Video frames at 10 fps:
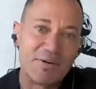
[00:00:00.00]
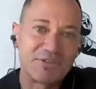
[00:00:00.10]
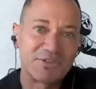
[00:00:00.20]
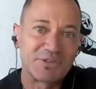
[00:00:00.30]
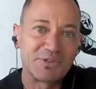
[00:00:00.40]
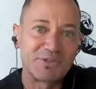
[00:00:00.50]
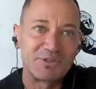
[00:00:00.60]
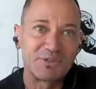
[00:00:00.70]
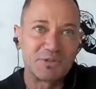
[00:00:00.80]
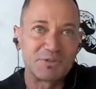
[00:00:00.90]
So
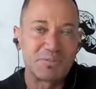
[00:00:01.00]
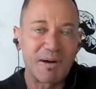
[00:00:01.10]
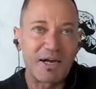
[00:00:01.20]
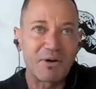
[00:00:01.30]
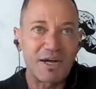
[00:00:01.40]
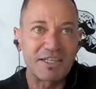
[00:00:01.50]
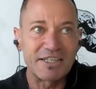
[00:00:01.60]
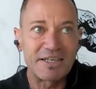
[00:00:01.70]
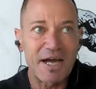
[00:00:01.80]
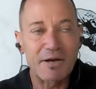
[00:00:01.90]
the term
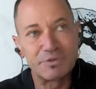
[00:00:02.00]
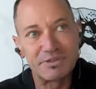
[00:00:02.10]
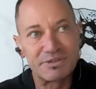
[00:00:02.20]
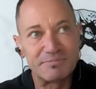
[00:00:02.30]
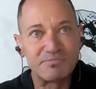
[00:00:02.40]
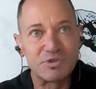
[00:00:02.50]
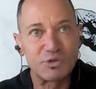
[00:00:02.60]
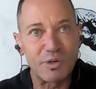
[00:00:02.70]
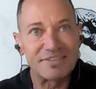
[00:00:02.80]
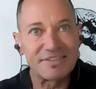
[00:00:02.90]
biohacking, I would
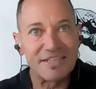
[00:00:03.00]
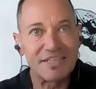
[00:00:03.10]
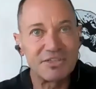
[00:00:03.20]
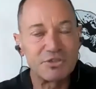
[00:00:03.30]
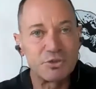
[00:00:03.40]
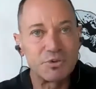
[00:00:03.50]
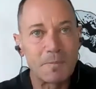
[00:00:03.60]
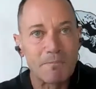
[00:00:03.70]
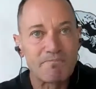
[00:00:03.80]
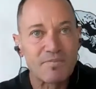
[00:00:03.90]
translate it to